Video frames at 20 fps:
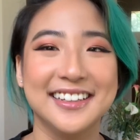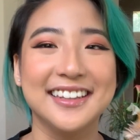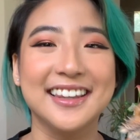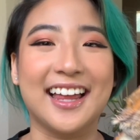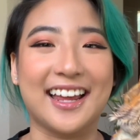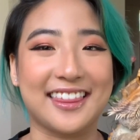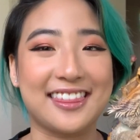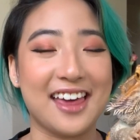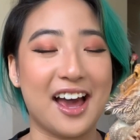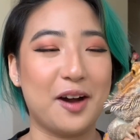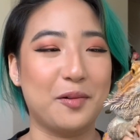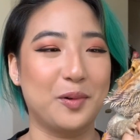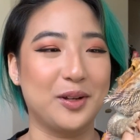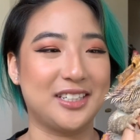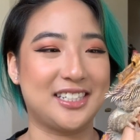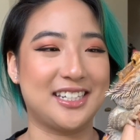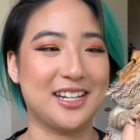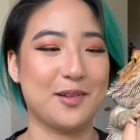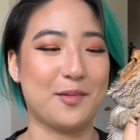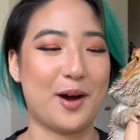like that
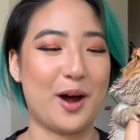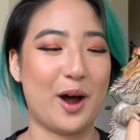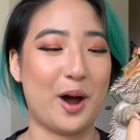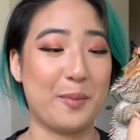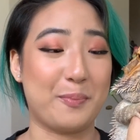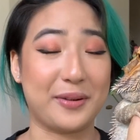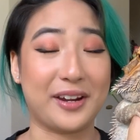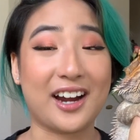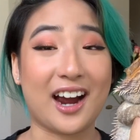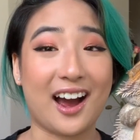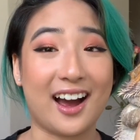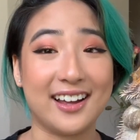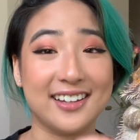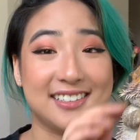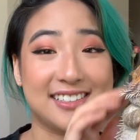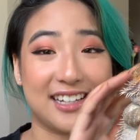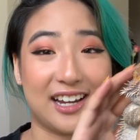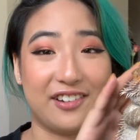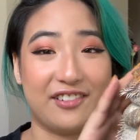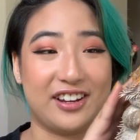once in a while
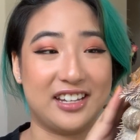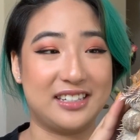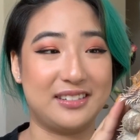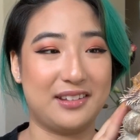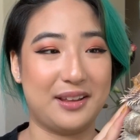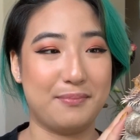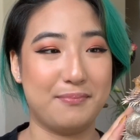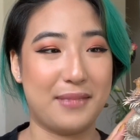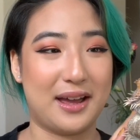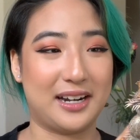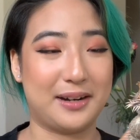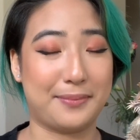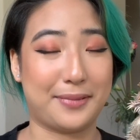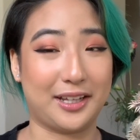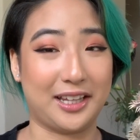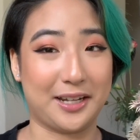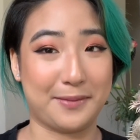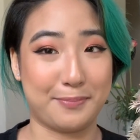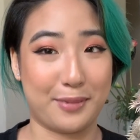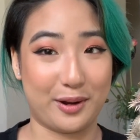because of his
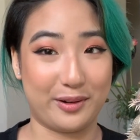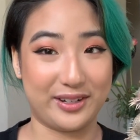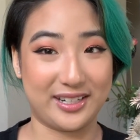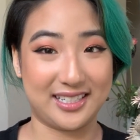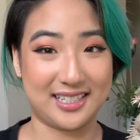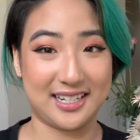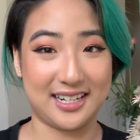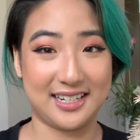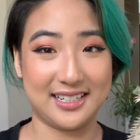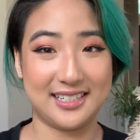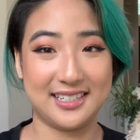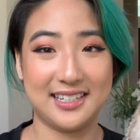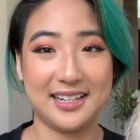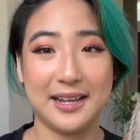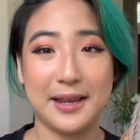metabolic bone disease.